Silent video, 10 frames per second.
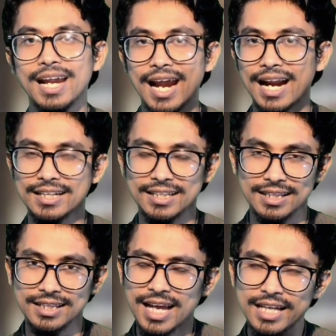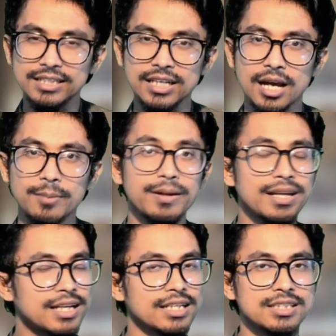At that time
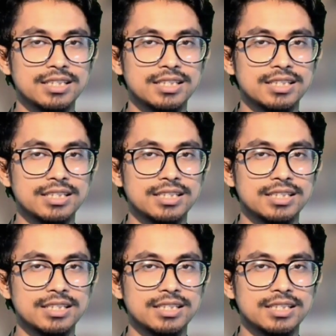he can